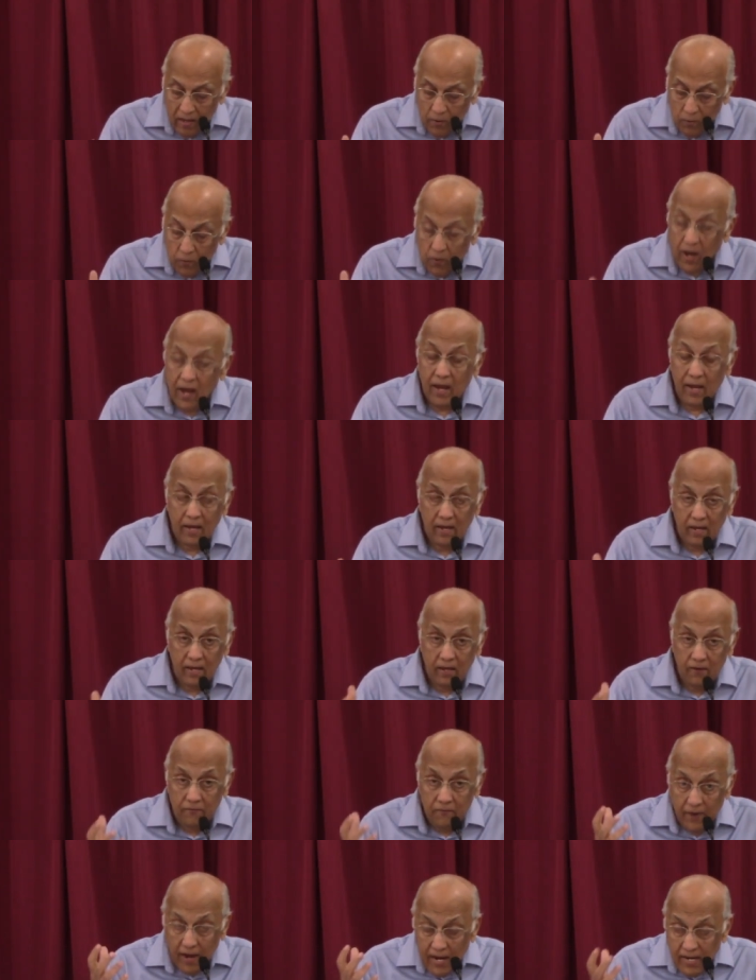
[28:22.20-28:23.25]
Why?
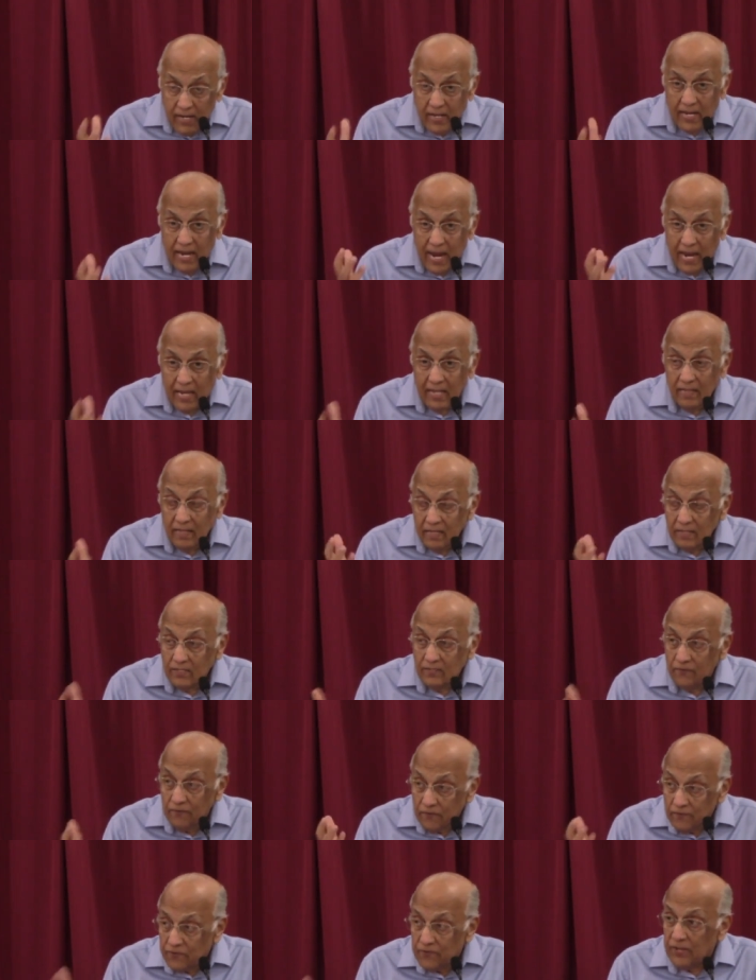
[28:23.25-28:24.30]
If I take this
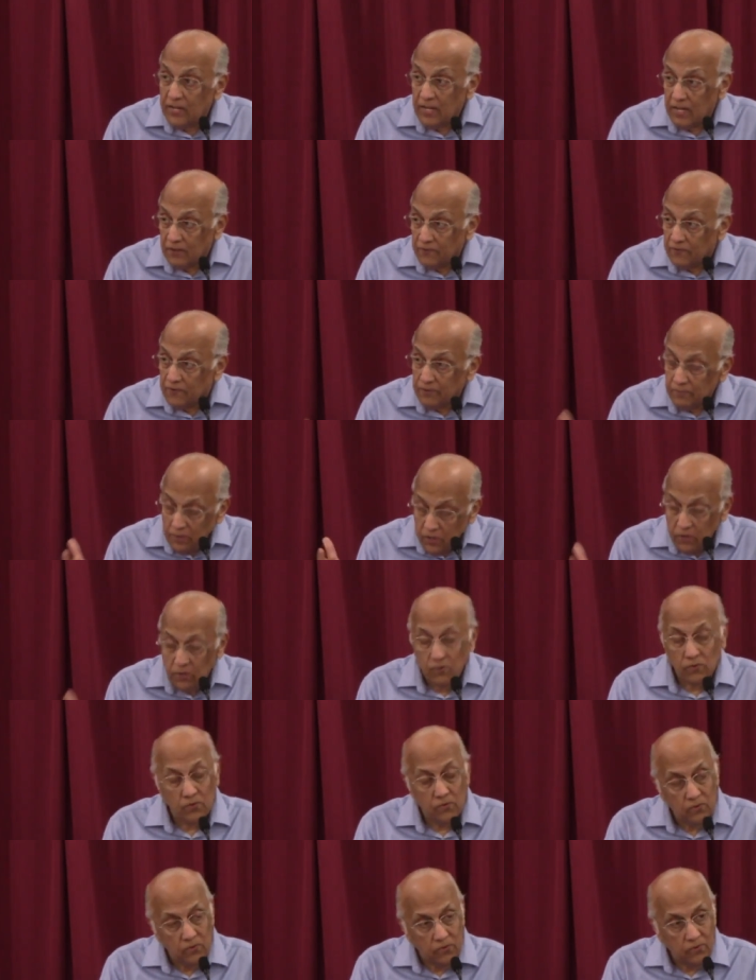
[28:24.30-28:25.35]
free from
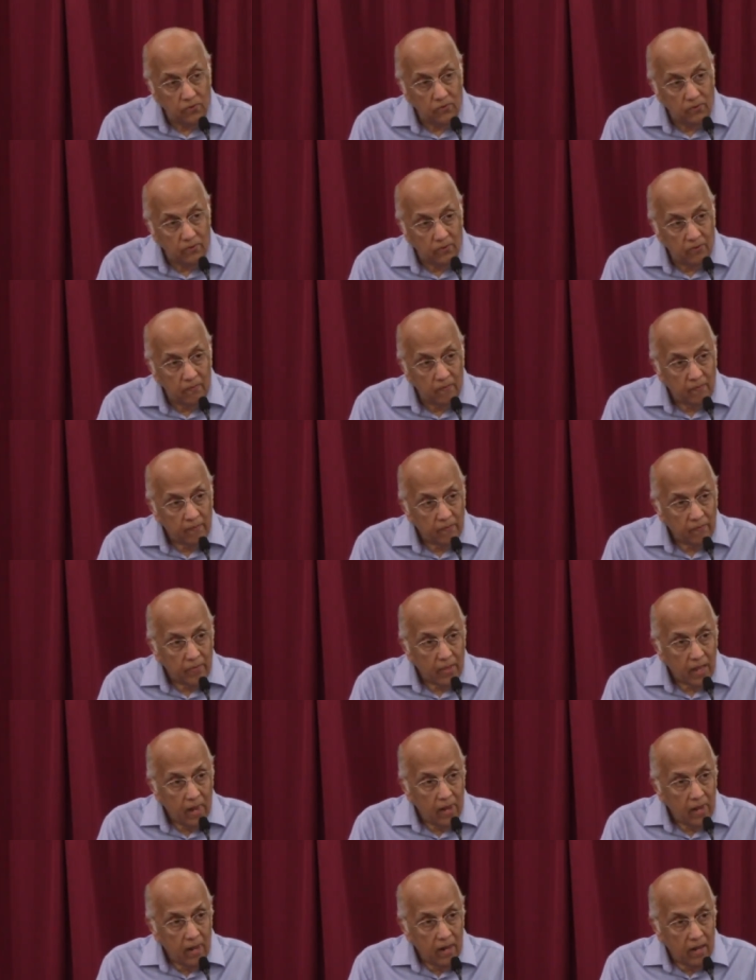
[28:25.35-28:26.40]
you
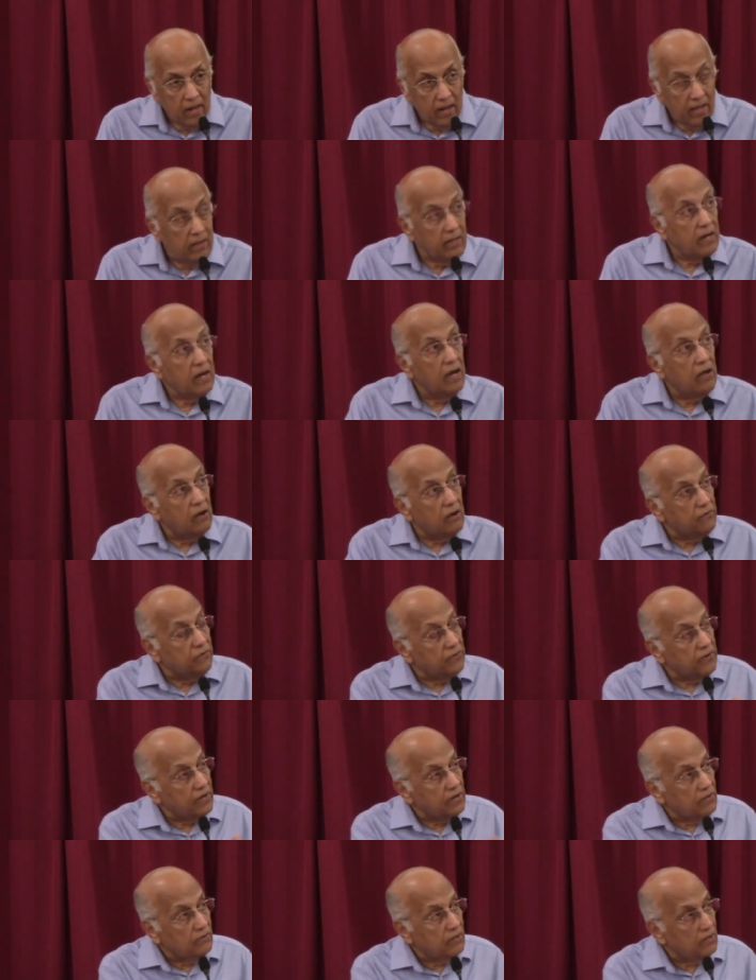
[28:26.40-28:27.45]
and then I offer
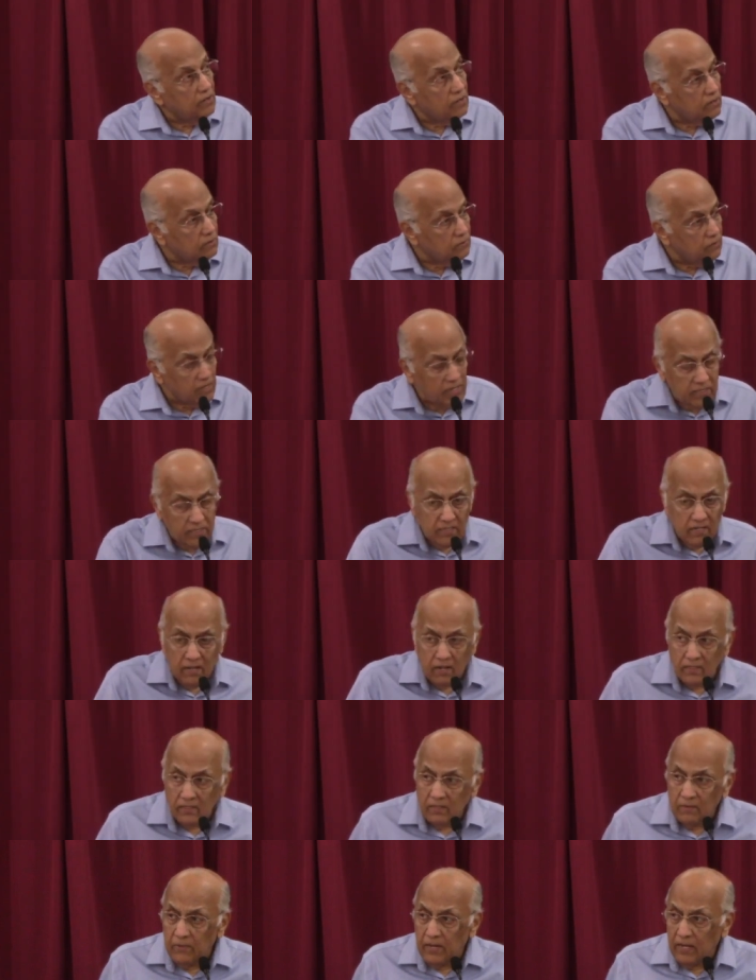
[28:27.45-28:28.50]
it to the Lord, what does it
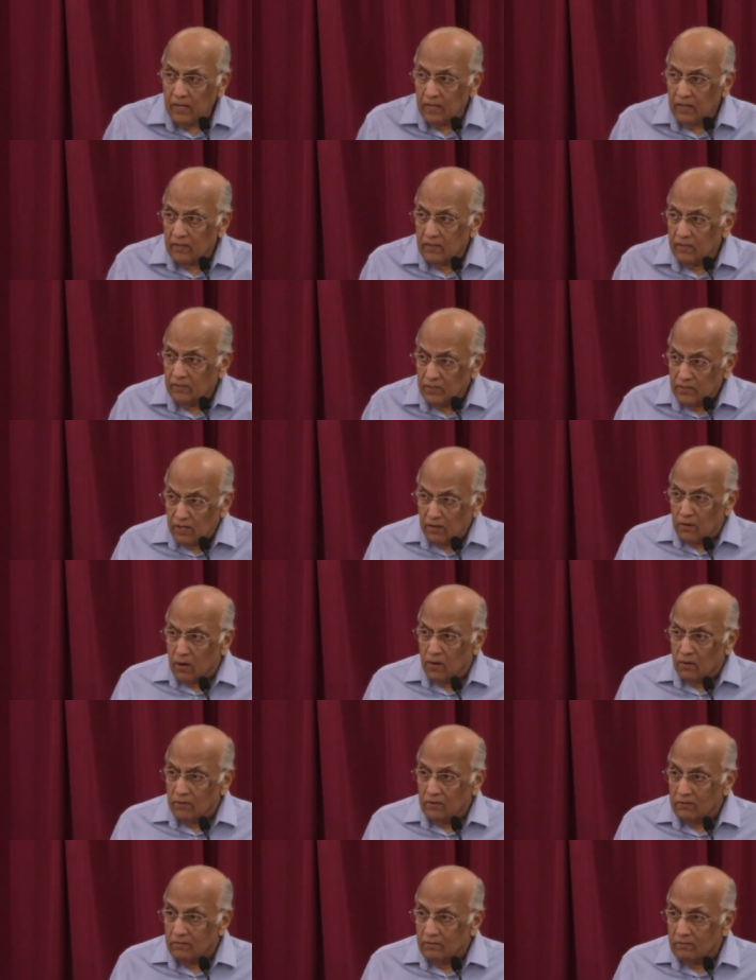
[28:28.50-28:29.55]
cost me?
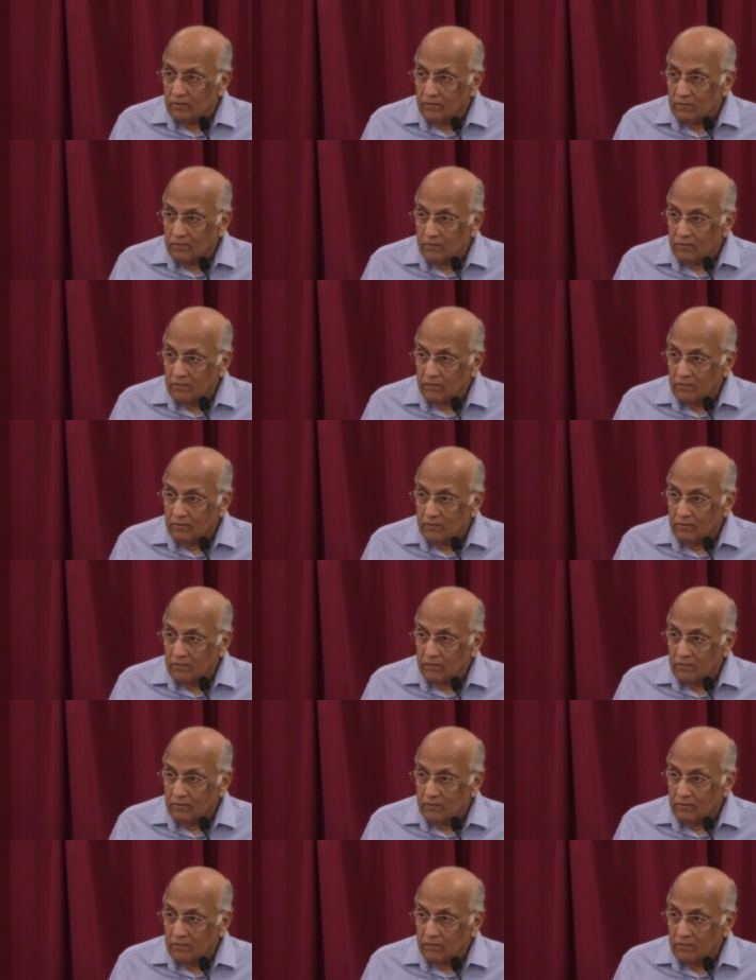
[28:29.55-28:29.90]
Zero.